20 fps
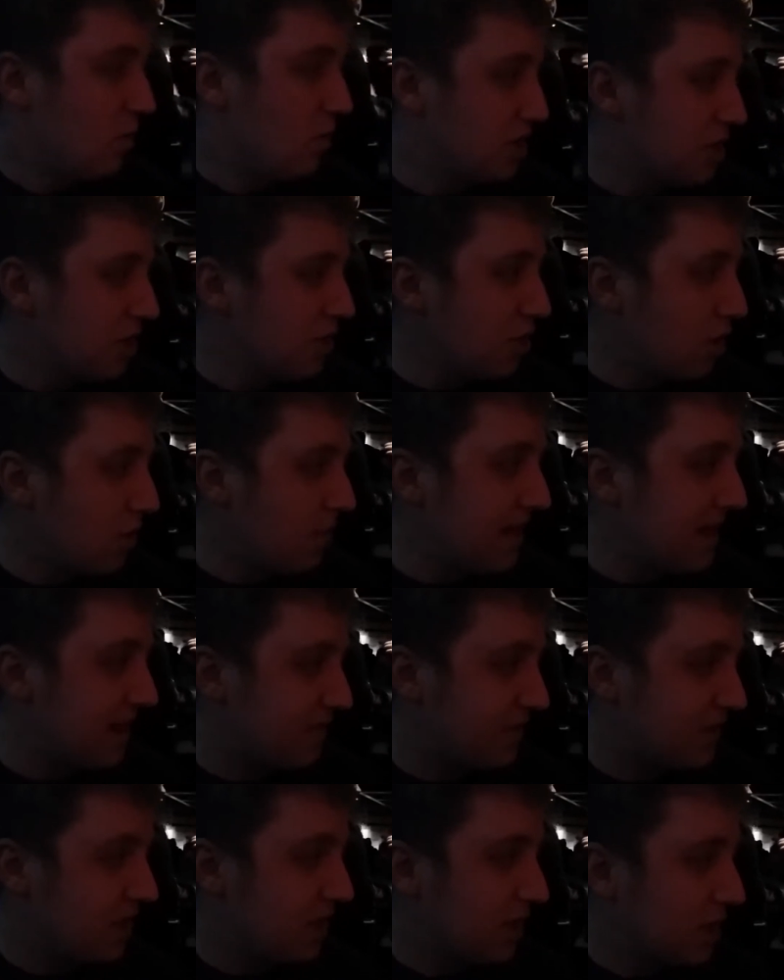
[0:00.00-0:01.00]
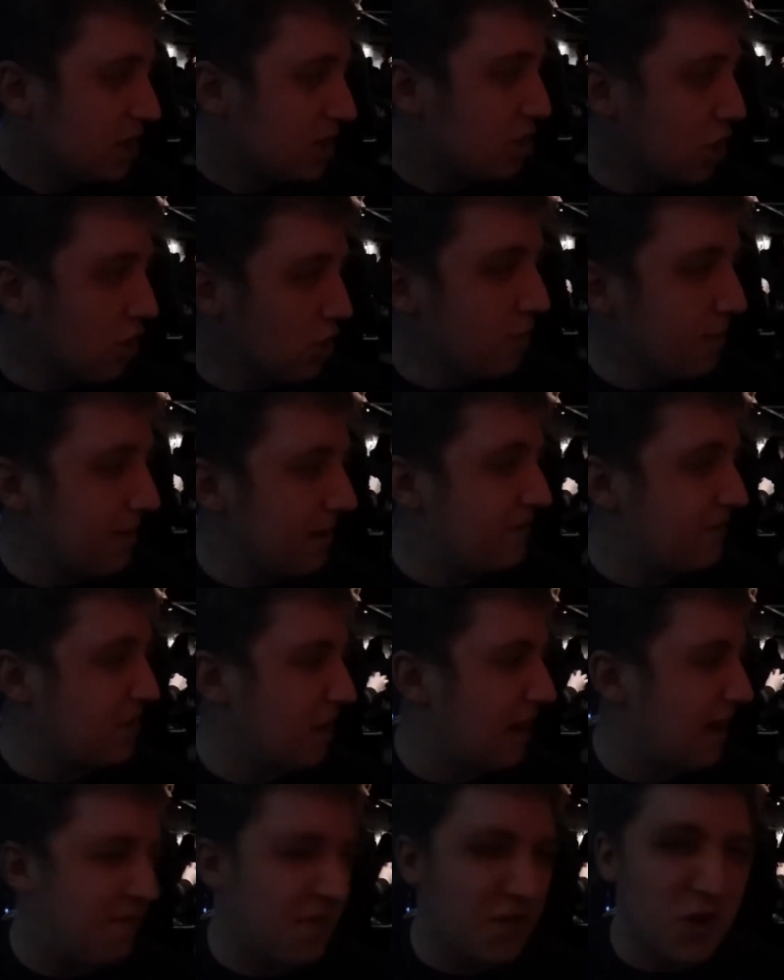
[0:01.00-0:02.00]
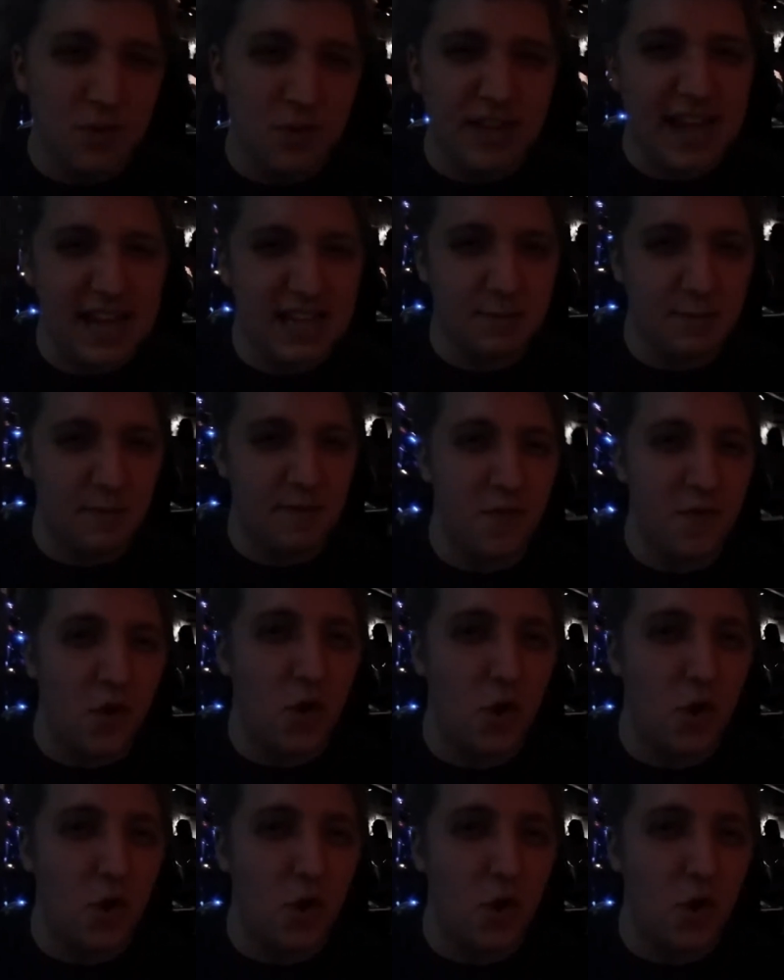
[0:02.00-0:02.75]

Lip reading: Well, you normally have to do it a few days before.